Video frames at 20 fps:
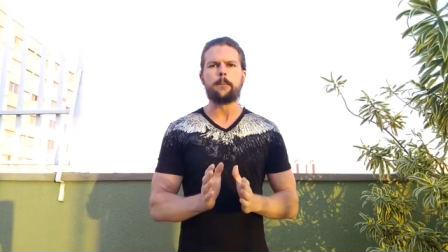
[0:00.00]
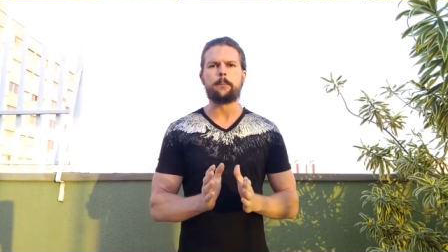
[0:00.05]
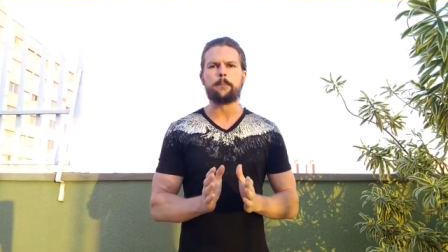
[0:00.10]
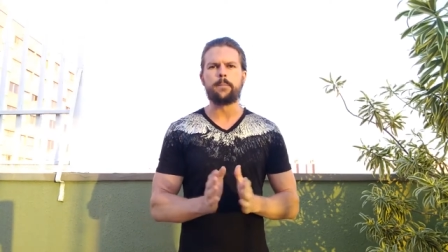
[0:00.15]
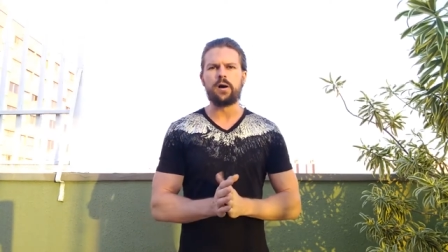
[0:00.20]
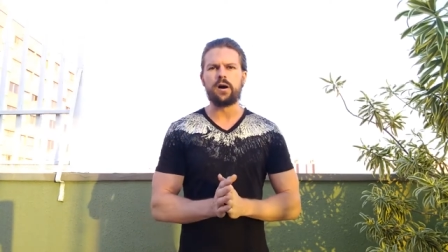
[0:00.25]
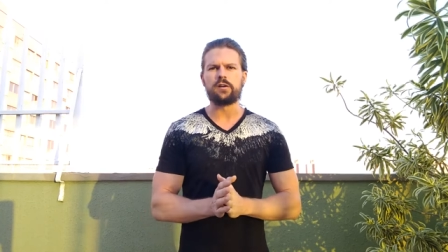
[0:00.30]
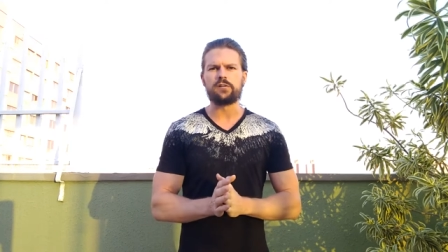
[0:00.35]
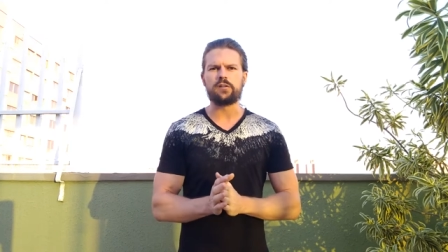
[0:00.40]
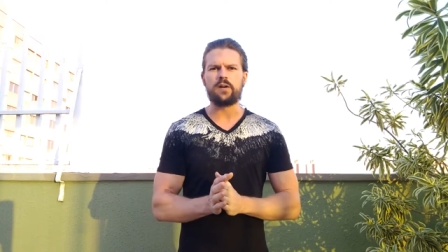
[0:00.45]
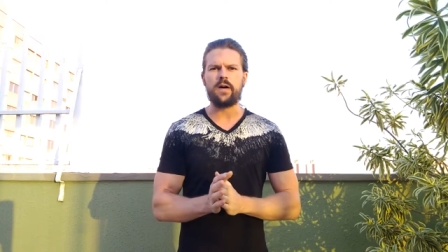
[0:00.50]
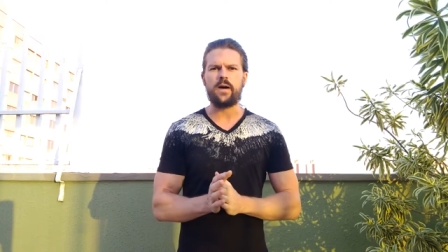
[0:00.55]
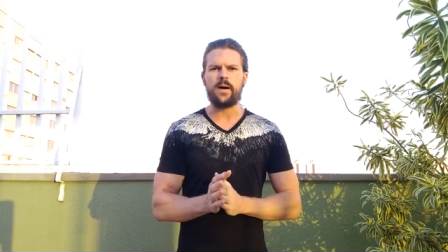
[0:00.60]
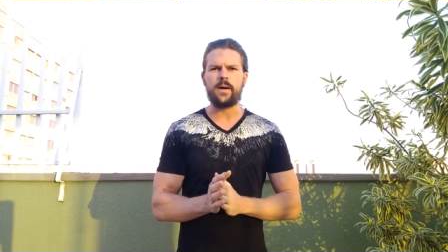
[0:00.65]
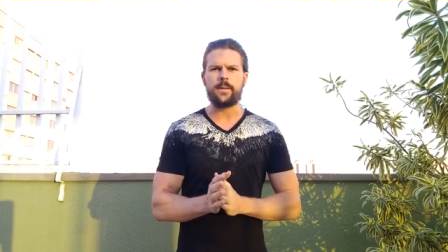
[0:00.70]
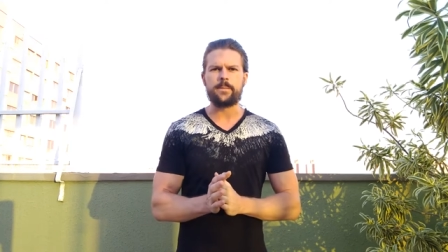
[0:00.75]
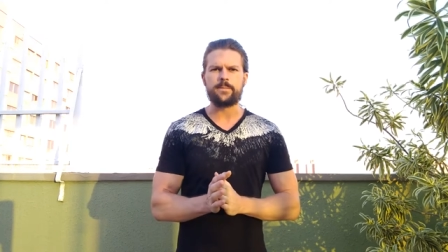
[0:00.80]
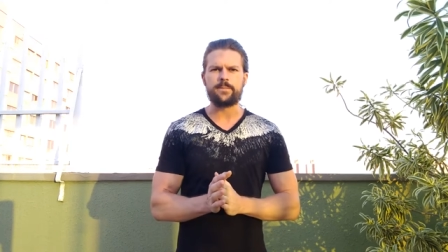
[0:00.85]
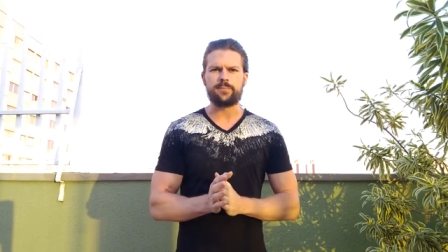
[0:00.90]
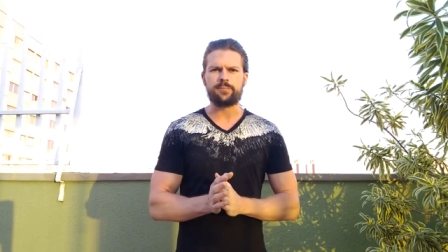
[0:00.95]
But
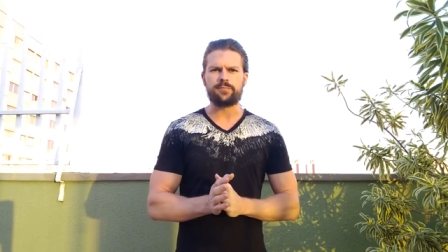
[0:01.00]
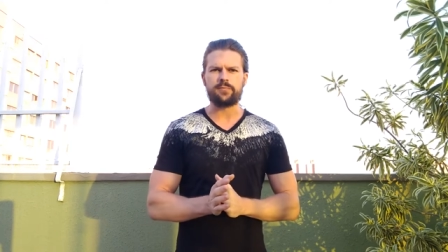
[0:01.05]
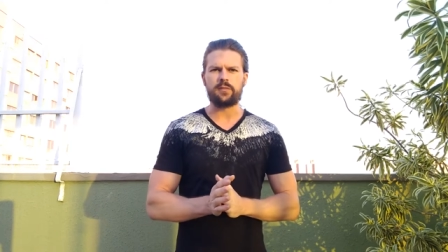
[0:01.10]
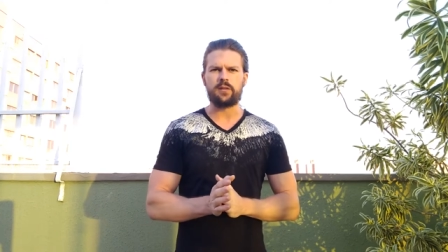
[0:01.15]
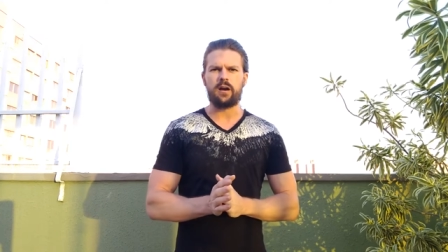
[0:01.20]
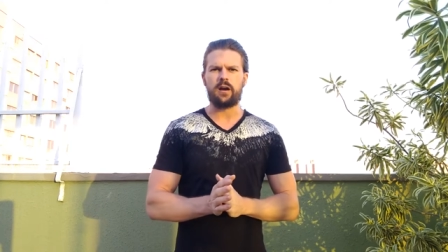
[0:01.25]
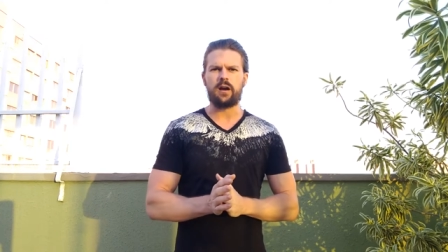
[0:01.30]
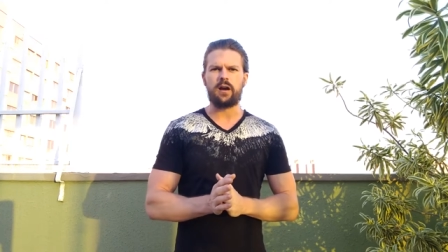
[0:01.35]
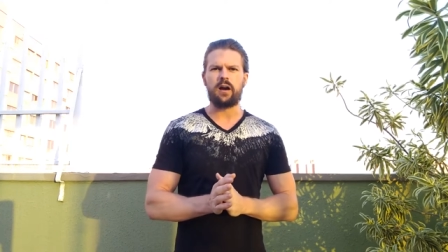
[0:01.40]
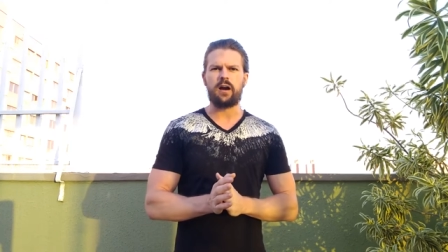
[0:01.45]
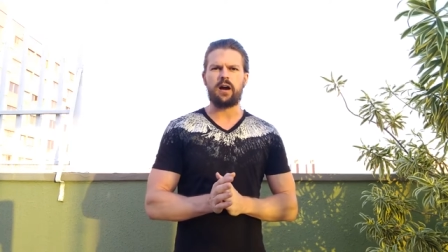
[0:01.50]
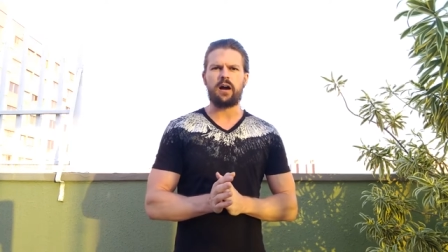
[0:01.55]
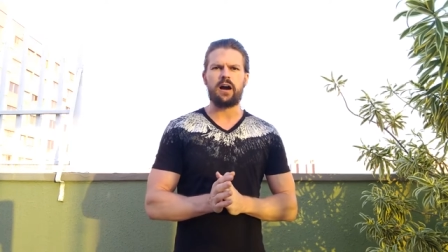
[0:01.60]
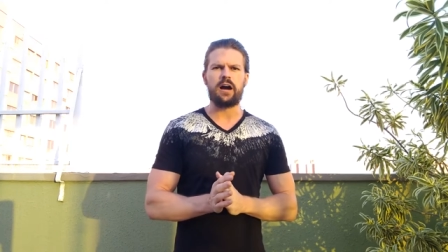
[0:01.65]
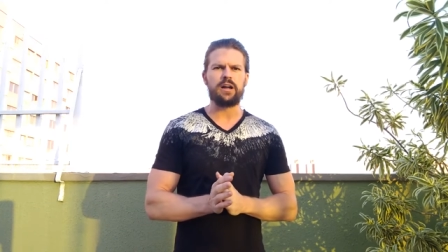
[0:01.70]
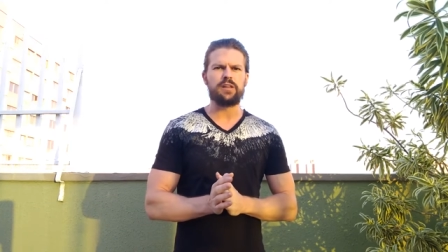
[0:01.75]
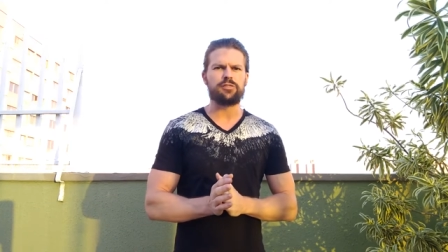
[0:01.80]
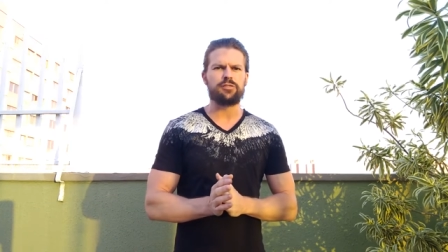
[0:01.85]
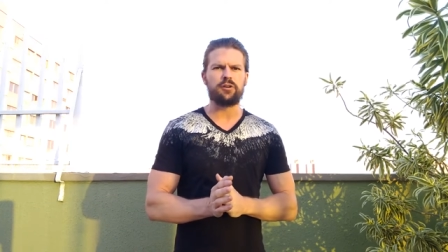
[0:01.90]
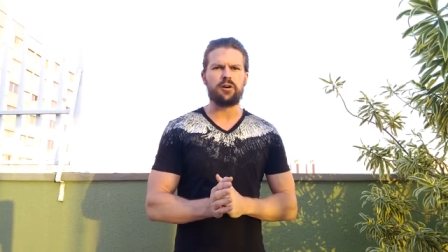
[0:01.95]
um,
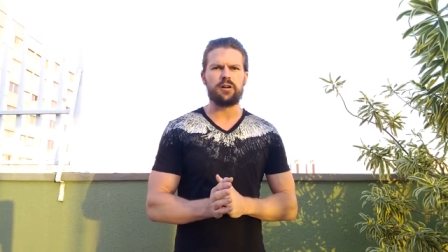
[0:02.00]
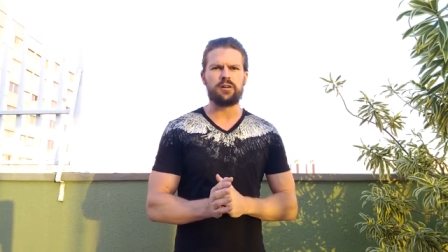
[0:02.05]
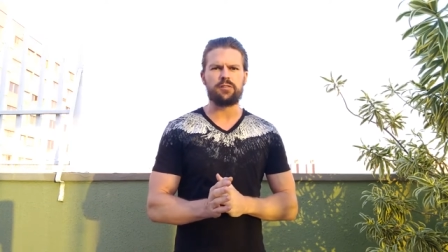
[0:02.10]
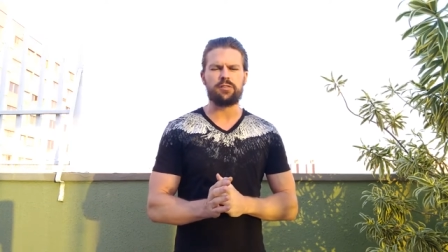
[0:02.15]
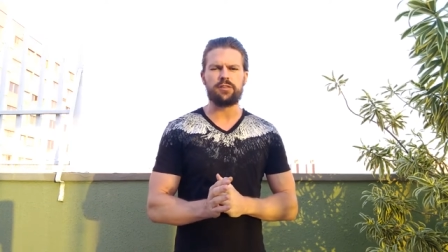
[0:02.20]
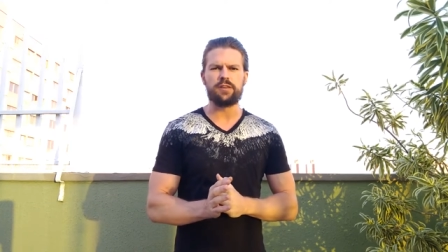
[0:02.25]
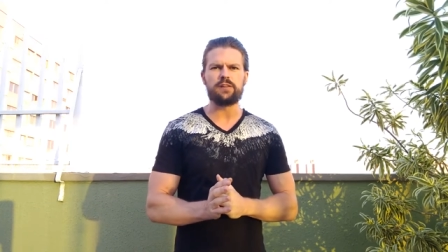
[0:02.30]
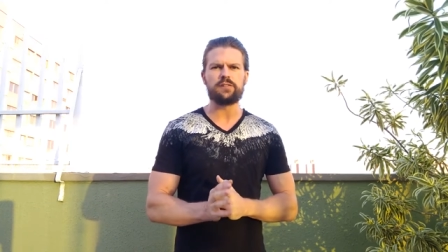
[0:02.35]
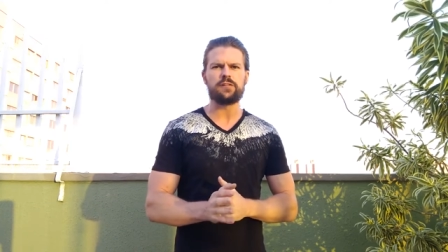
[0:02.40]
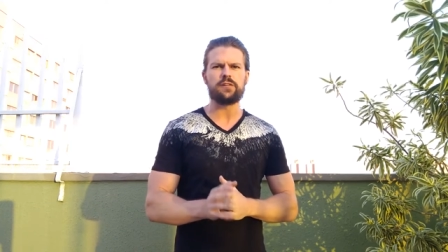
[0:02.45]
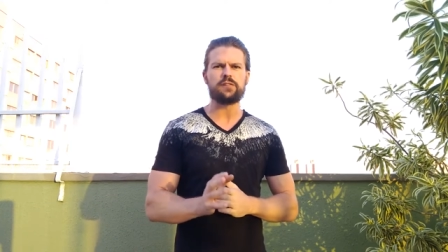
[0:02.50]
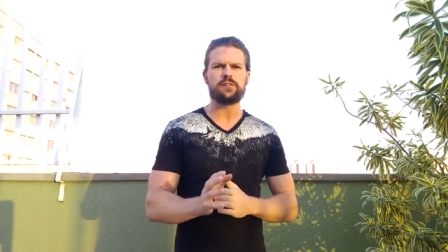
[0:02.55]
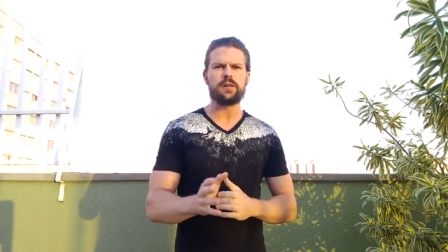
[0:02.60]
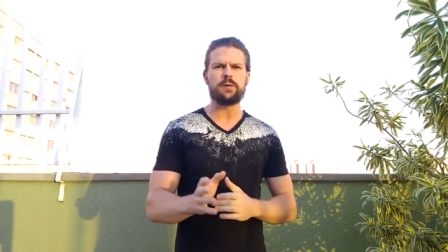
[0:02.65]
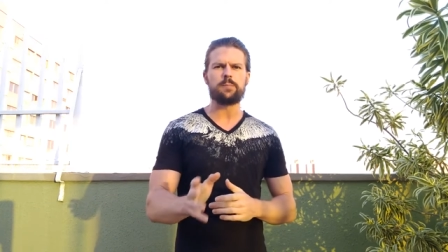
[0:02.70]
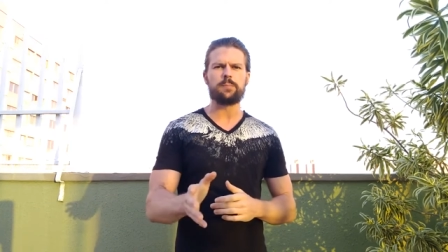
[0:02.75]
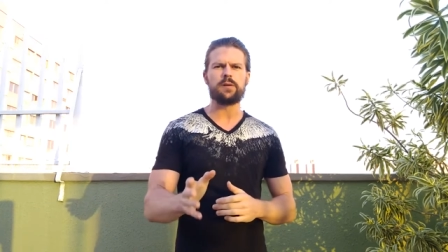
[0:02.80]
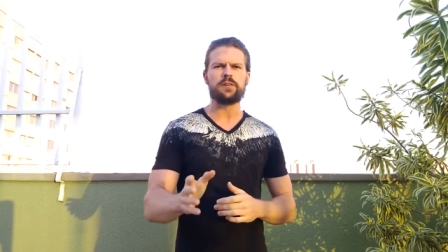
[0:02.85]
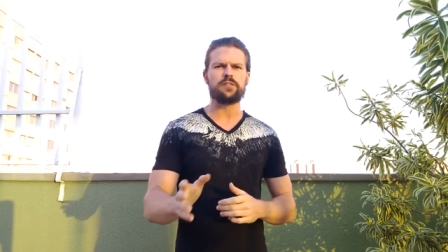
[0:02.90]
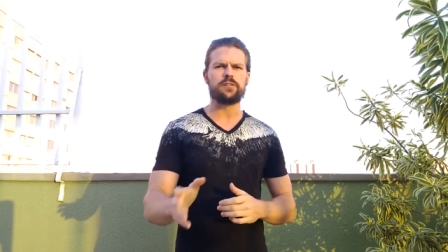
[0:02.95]
I thought this is a
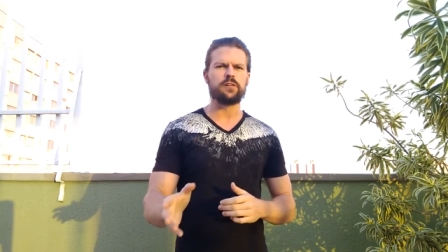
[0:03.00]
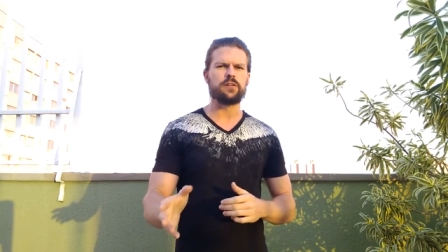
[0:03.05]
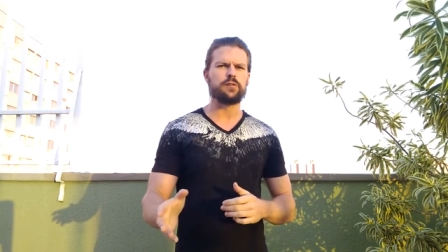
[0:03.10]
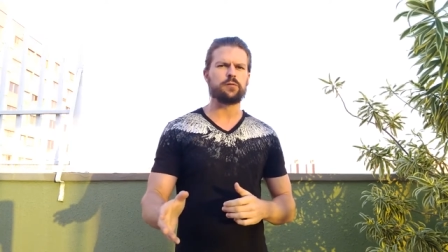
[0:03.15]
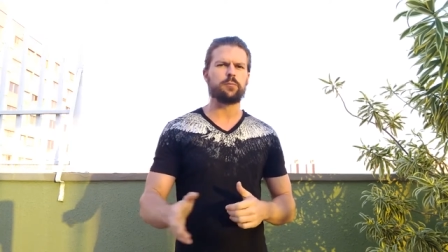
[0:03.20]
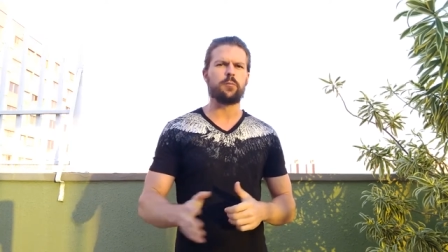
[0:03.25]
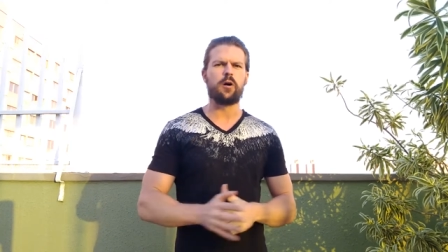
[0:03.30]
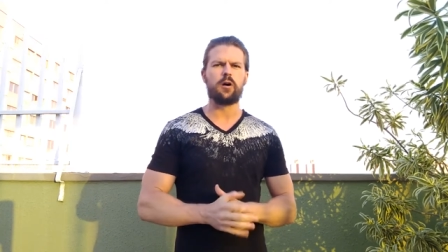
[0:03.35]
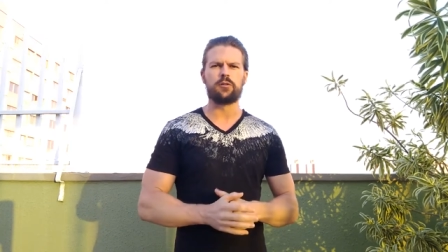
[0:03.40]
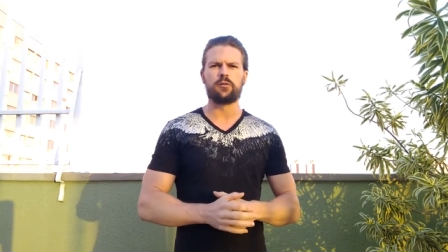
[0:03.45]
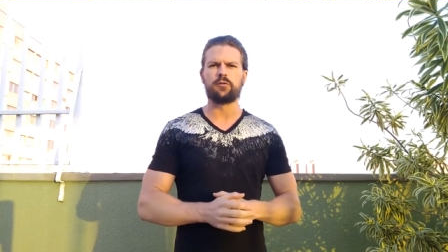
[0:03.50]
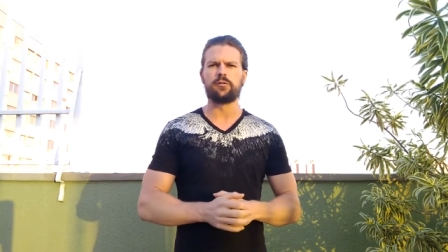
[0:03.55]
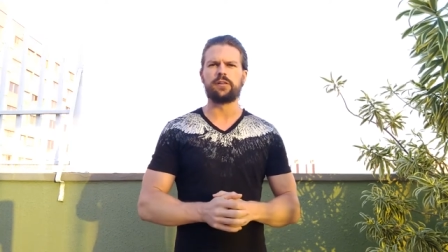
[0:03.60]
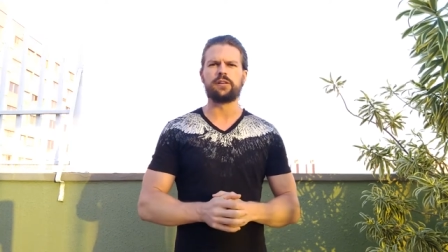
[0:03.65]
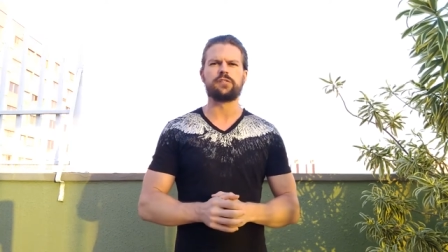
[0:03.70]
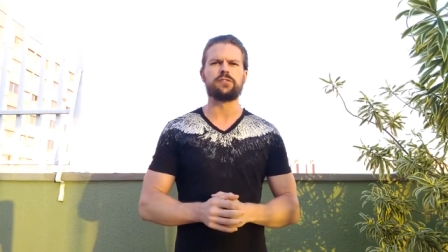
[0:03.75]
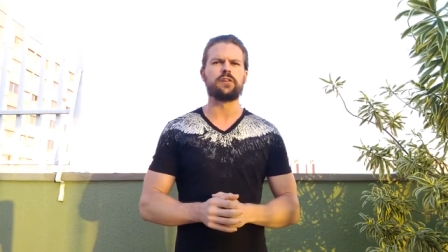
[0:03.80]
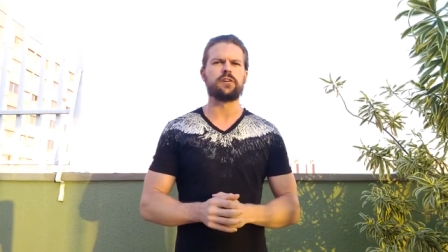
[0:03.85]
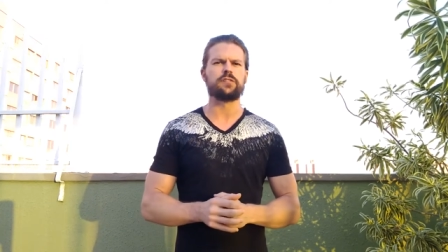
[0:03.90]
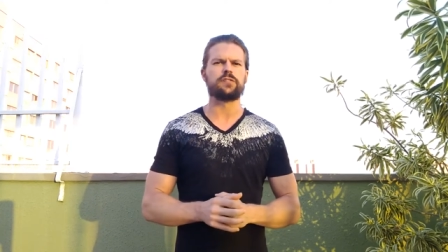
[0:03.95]
business model
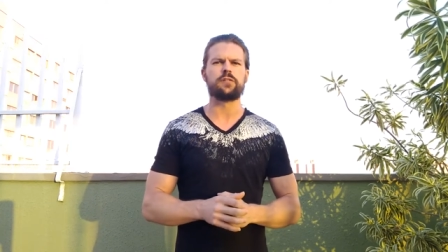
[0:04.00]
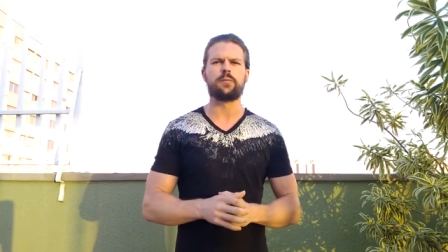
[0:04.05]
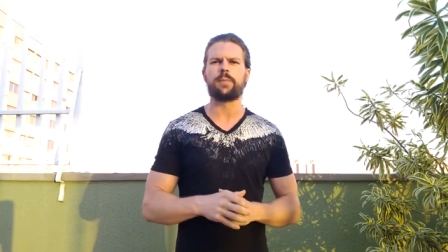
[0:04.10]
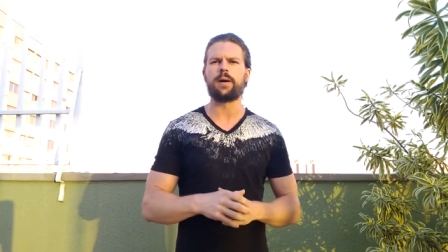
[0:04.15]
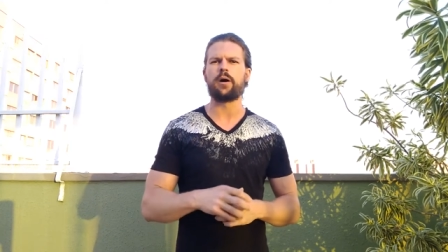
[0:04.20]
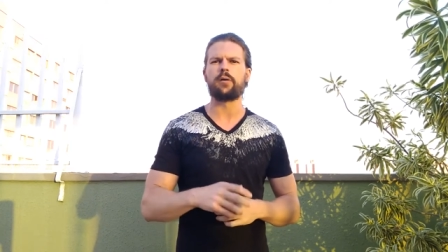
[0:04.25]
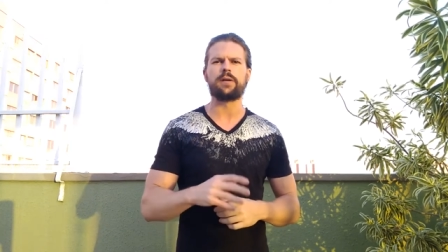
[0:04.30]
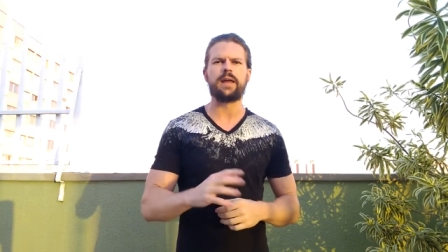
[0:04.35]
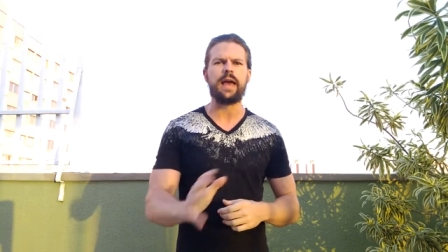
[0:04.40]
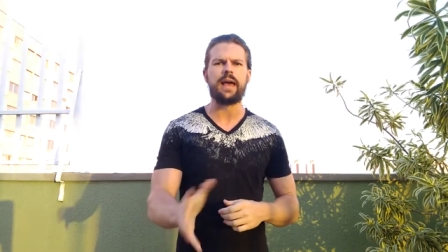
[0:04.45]
that just about